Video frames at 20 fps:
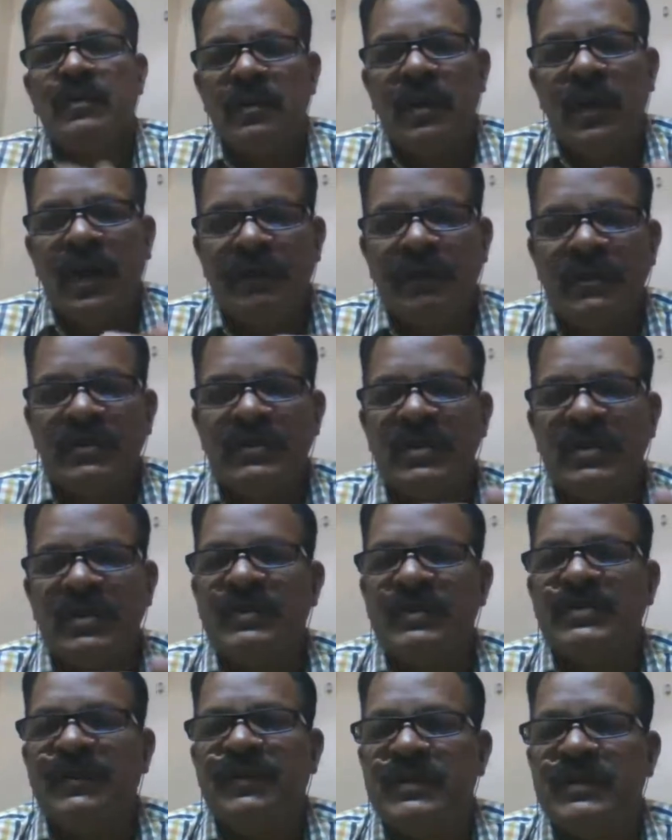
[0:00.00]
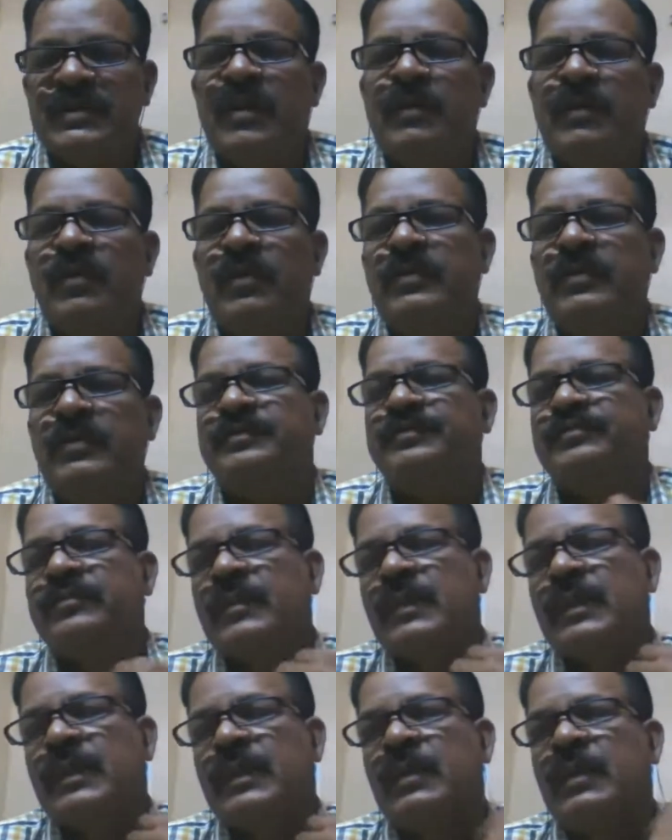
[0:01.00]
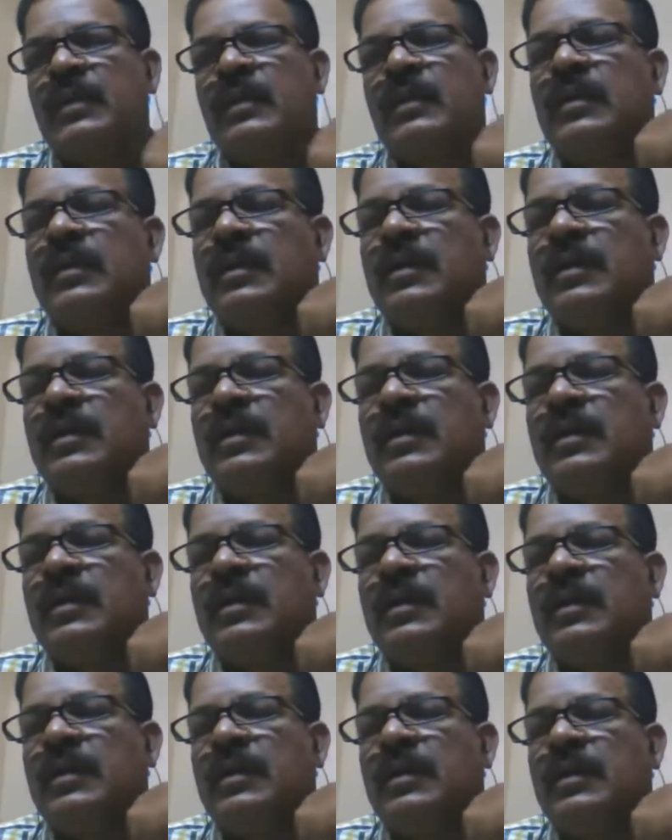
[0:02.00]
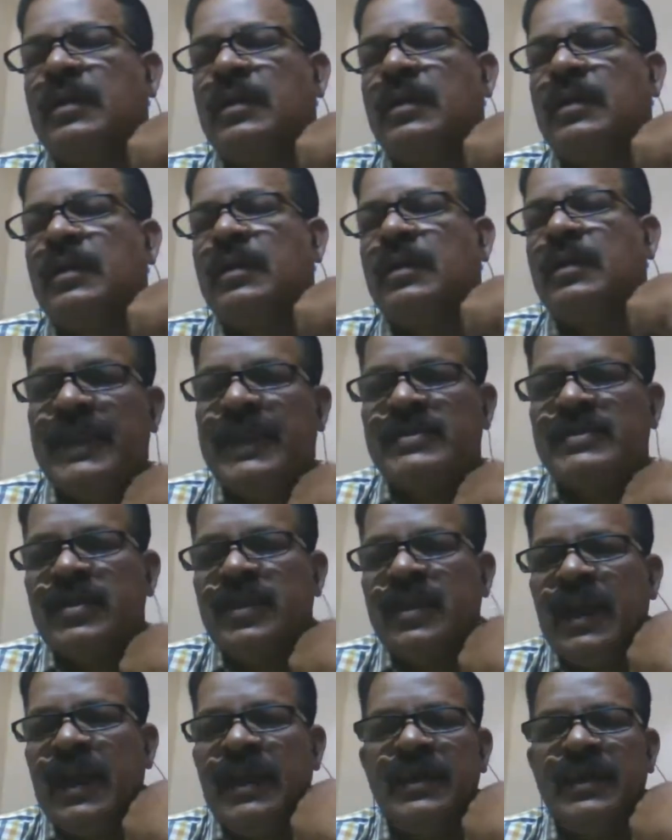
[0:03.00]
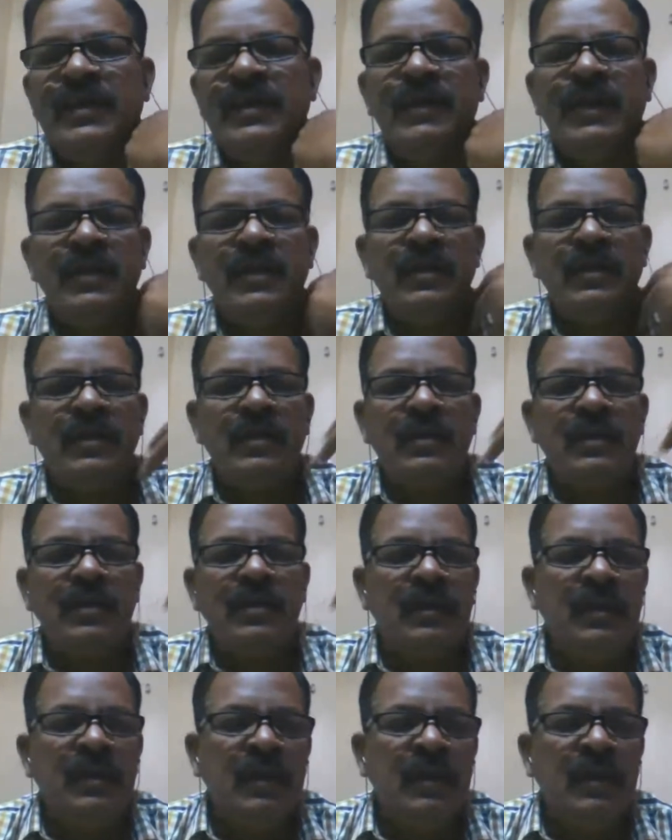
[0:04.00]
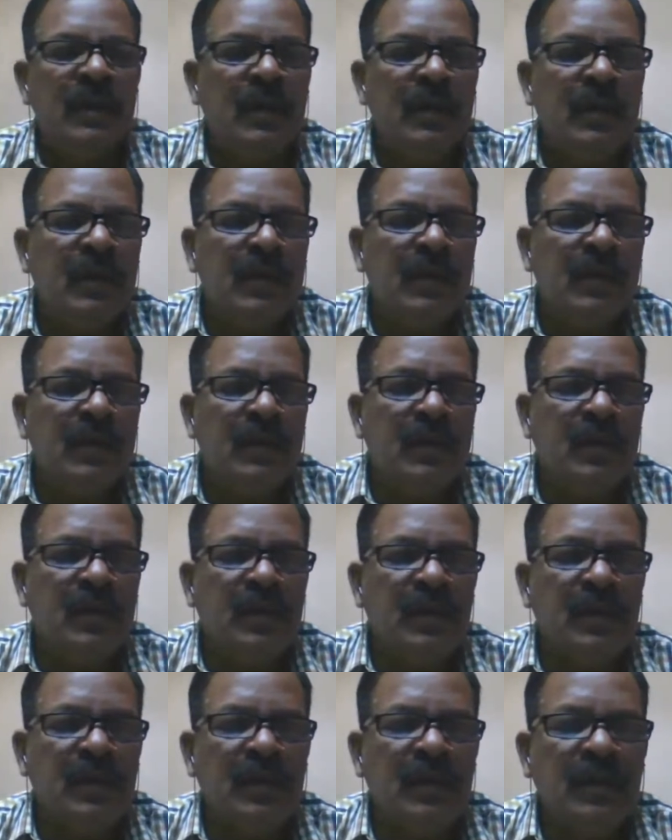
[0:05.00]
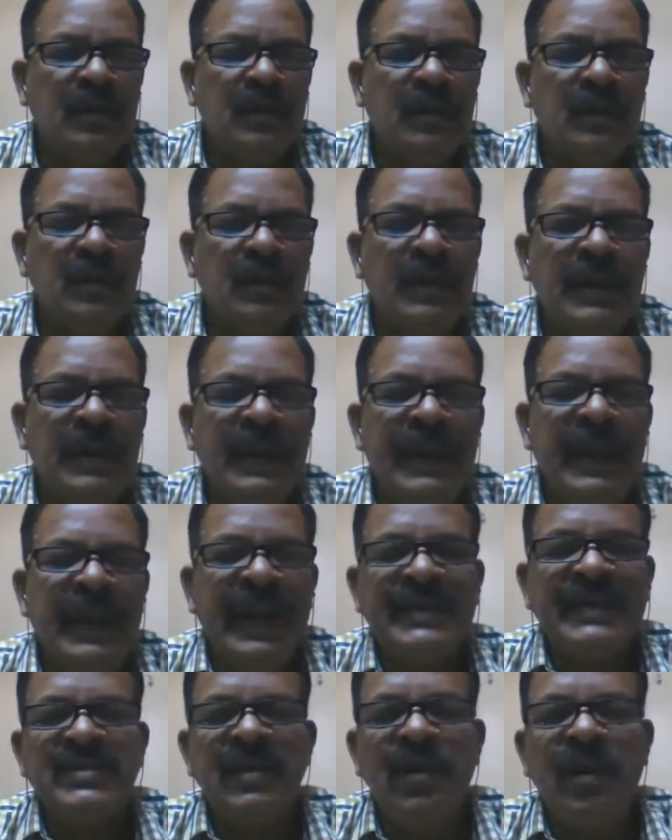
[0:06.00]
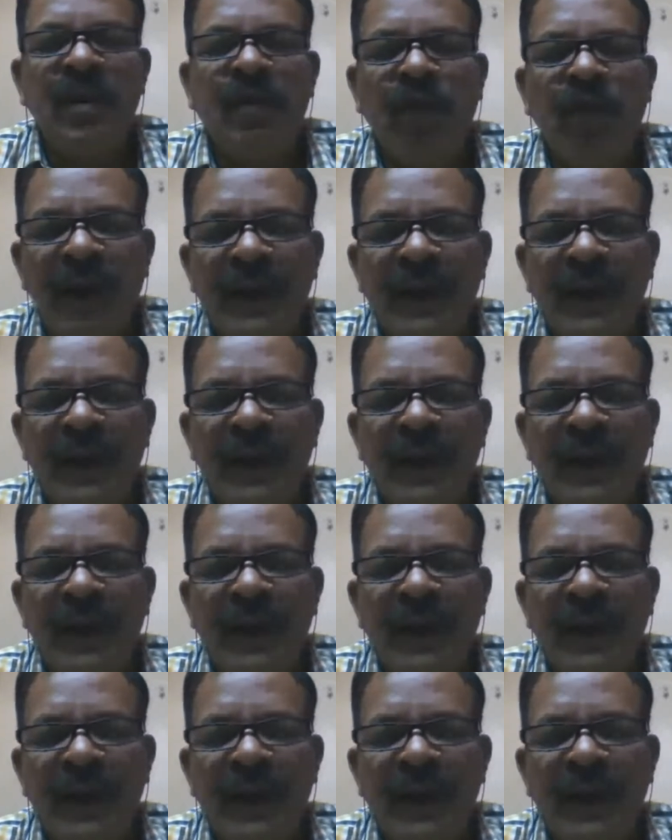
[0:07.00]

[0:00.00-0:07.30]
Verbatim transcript: I'm just giving some example. Uh, suppose externalities mean uh, uh, action of one